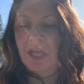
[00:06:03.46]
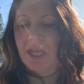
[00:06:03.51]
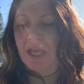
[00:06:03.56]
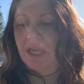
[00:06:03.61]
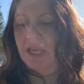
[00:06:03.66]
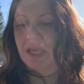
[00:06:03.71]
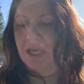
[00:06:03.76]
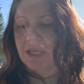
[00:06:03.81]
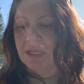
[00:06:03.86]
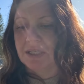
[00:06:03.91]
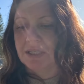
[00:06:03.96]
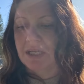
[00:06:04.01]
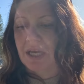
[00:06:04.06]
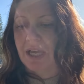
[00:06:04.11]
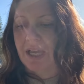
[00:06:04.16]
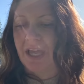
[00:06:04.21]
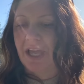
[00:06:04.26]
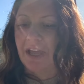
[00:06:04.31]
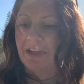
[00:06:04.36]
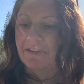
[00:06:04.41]
And
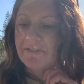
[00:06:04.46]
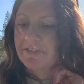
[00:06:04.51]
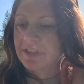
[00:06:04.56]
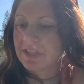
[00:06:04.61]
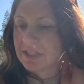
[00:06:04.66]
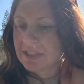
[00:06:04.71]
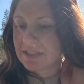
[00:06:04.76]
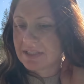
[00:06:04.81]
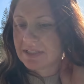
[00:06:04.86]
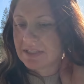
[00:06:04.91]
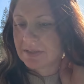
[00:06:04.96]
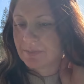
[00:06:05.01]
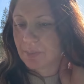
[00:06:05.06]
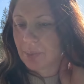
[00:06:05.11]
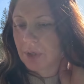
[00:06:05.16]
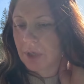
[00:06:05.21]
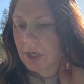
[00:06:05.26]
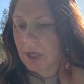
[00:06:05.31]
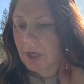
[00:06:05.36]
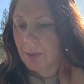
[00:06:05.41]
I have this
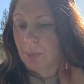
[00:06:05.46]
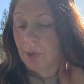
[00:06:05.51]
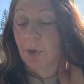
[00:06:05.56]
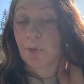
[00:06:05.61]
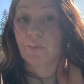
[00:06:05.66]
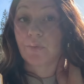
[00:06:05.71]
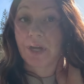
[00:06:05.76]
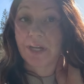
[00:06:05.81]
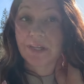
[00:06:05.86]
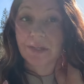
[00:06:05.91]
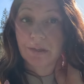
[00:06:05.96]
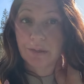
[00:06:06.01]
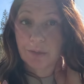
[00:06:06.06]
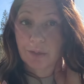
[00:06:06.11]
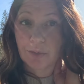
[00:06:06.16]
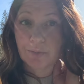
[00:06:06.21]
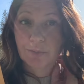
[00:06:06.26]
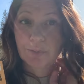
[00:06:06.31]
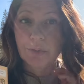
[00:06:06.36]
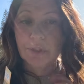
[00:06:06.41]
uh, perennial
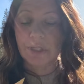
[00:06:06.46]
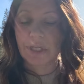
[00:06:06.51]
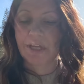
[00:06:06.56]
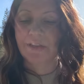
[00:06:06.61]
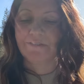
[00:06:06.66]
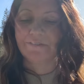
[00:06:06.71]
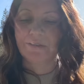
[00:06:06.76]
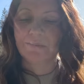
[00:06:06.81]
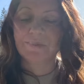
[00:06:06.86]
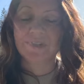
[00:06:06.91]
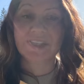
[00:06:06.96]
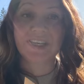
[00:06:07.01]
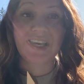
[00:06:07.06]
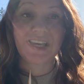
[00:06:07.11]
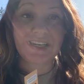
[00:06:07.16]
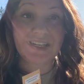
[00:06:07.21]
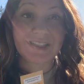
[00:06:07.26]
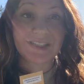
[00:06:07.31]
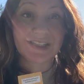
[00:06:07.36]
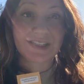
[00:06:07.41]
arugula from
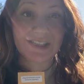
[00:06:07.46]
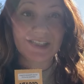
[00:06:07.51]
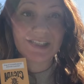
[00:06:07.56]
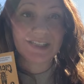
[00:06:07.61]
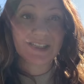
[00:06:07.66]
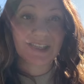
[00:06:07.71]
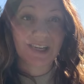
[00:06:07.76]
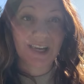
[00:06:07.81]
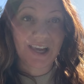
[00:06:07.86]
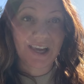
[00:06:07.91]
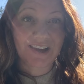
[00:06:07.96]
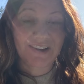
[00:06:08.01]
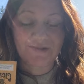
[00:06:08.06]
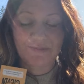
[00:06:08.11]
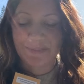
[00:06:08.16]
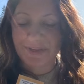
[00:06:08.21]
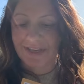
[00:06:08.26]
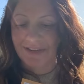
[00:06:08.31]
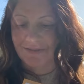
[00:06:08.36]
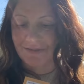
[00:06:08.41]
Cicada Seeds that I've
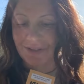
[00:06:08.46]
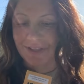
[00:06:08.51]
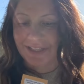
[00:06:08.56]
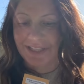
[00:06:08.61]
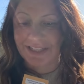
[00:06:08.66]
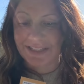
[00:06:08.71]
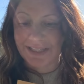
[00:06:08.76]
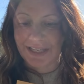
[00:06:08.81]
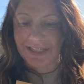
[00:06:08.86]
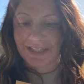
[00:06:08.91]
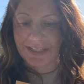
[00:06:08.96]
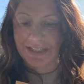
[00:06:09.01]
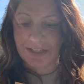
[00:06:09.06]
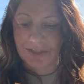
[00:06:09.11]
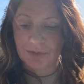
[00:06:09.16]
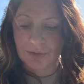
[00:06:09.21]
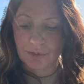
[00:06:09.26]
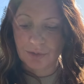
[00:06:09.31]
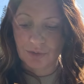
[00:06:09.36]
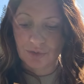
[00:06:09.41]
been really excited
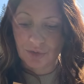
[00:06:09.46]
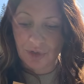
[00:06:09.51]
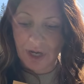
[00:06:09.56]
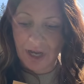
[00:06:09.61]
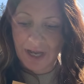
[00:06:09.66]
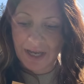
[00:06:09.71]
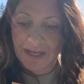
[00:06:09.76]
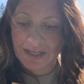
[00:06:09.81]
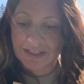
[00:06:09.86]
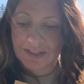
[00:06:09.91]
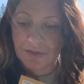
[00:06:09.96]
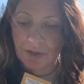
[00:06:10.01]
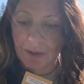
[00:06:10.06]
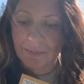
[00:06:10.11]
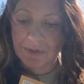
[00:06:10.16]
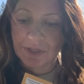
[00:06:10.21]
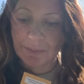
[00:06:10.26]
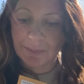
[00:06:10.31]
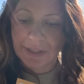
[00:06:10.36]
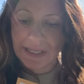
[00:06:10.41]
to try. So I'm
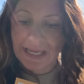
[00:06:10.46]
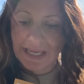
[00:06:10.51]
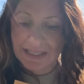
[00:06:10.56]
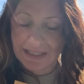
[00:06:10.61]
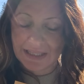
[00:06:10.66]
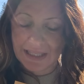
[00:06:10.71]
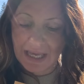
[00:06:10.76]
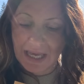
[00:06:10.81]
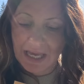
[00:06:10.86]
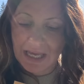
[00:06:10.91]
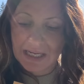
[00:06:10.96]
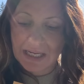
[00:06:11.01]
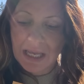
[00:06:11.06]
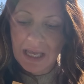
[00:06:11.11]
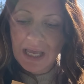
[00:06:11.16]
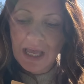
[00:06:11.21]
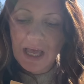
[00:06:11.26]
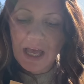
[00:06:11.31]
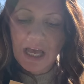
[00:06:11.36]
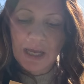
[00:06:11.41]
gonna plant that.
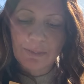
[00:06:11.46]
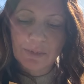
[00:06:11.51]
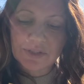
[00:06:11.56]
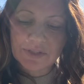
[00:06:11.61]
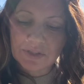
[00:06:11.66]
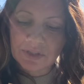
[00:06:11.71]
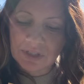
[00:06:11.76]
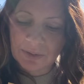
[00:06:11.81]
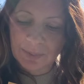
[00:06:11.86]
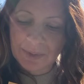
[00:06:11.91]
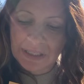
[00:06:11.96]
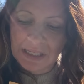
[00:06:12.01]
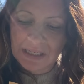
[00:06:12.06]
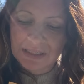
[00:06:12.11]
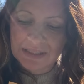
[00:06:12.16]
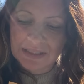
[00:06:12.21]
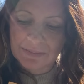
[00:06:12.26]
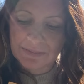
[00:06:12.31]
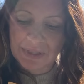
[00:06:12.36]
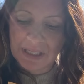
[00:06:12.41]
I'm also going to
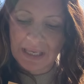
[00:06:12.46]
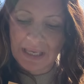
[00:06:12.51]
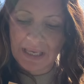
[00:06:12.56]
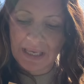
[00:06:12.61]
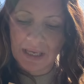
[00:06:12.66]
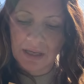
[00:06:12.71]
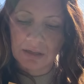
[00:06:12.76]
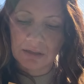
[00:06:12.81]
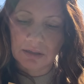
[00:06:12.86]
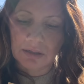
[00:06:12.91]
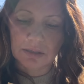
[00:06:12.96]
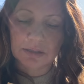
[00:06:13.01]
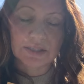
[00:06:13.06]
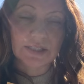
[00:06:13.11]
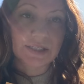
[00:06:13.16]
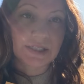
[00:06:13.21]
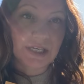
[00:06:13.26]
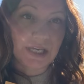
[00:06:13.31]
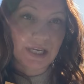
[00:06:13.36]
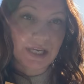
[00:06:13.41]
plant some kale
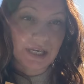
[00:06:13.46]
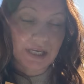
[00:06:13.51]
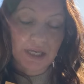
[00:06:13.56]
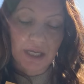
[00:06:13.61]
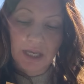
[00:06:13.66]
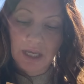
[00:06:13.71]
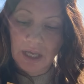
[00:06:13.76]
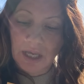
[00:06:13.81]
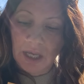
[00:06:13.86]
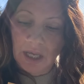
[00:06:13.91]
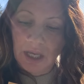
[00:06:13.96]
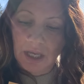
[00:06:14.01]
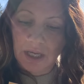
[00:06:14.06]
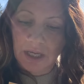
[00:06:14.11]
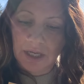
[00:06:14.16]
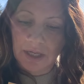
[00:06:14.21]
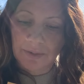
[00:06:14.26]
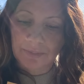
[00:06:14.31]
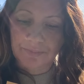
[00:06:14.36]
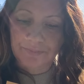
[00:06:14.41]
today.
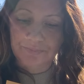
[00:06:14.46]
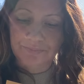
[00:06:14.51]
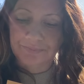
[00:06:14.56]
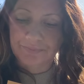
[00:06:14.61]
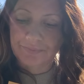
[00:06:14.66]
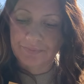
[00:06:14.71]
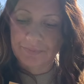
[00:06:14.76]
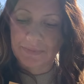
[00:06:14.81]
Um,